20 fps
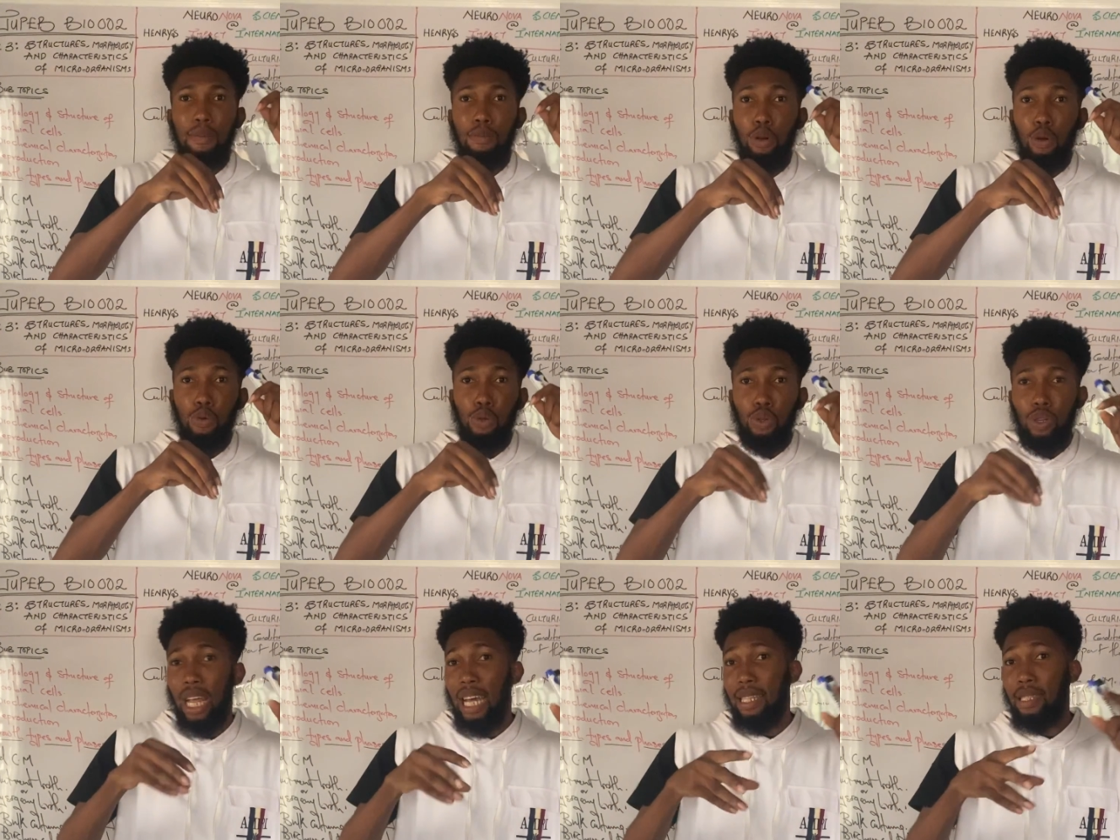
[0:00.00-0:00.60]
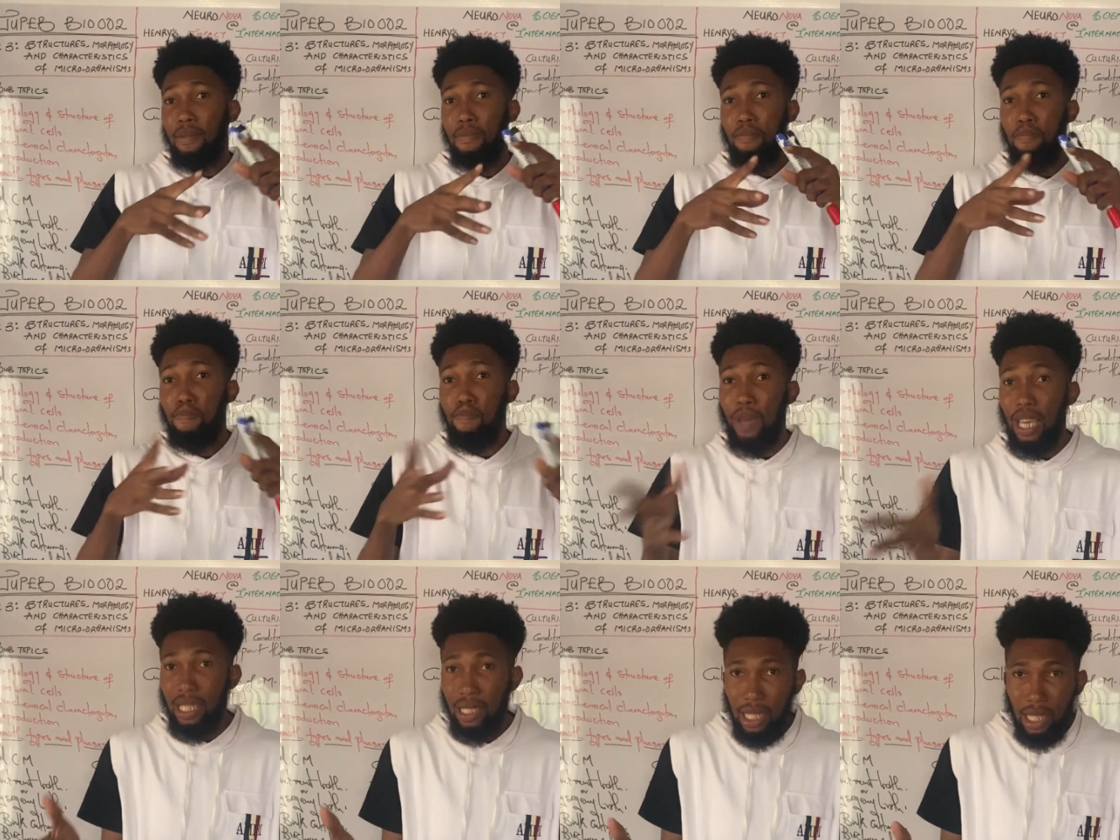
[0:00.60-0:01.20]
but we know that the
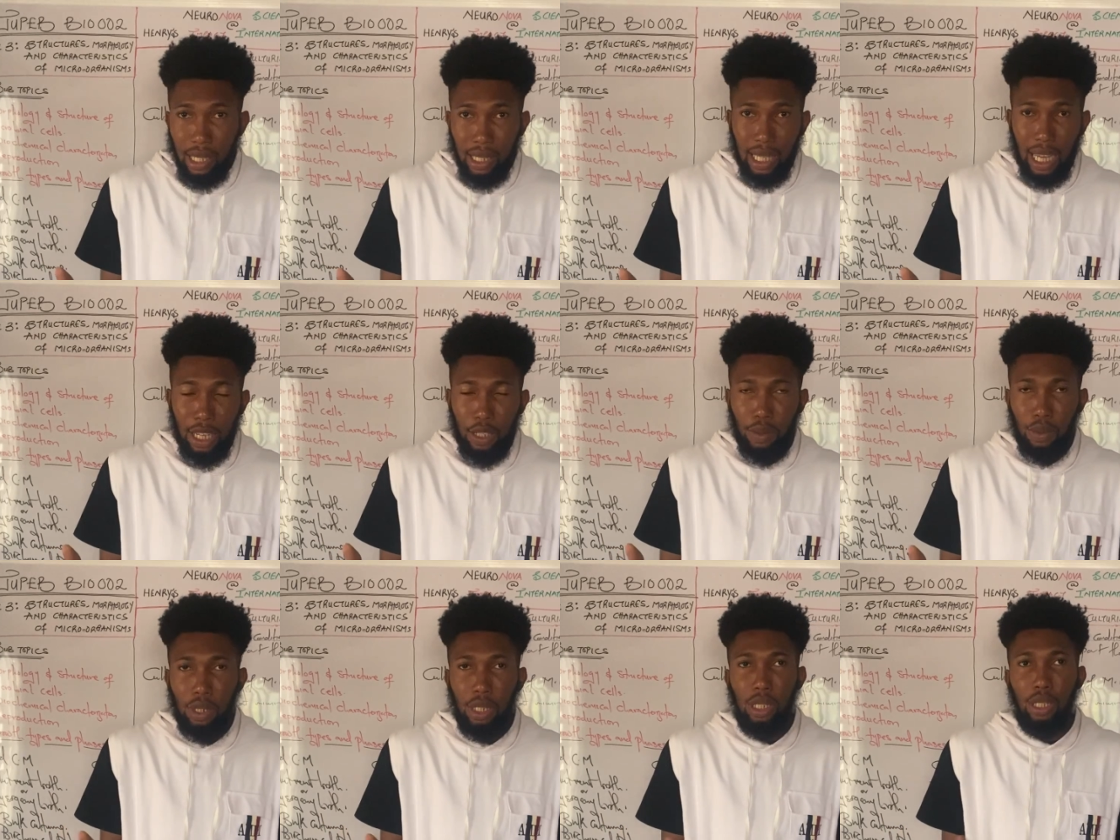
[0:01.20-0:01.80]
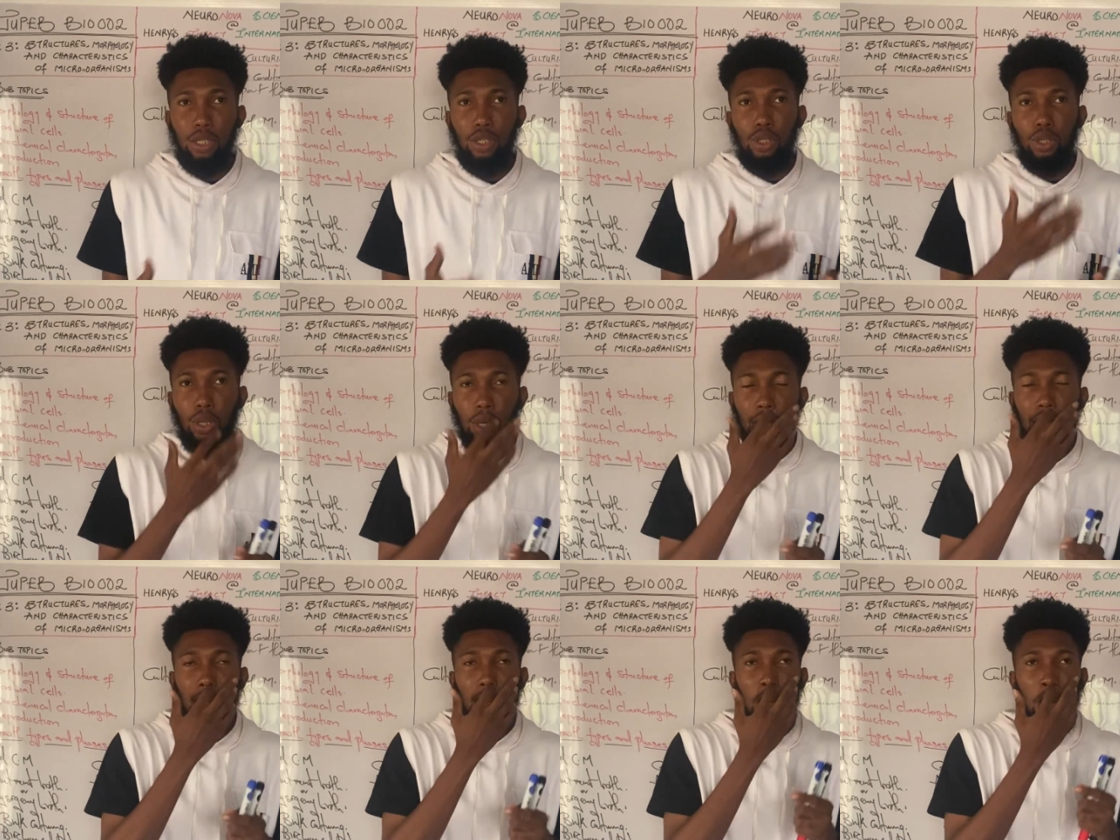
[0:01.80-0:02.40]
basic sandwich is
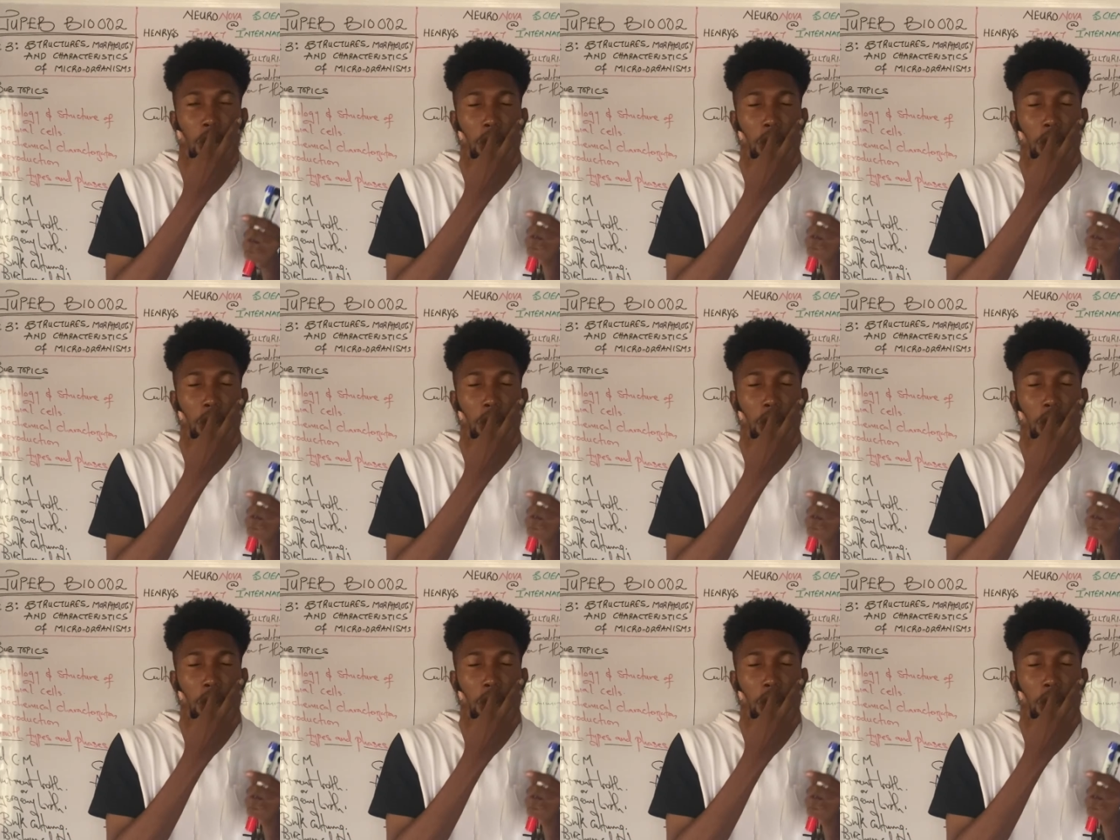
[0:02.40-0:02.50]
just